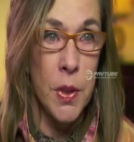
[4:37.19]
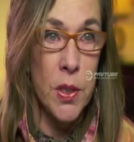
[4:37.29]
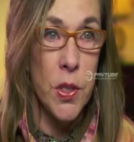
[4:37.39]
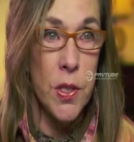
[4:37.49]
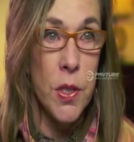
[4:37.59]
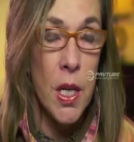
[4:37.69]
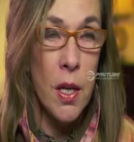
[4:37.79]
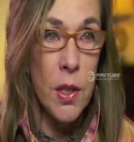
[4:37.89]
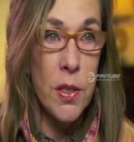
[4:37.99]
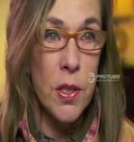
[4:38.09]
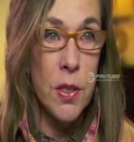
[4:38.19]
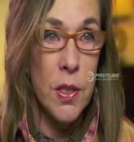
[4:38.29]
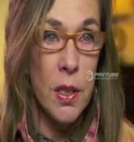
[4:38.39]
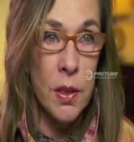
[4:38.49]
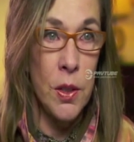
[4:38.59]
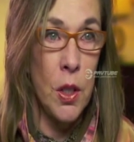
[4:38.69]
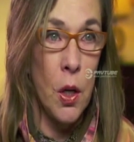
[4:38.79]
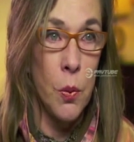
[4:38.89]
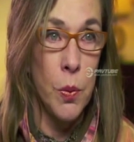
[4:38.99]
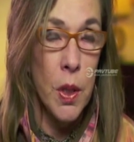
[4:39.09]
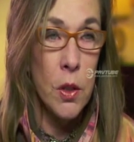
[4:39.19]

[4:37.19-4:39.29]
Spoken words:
This is, you know,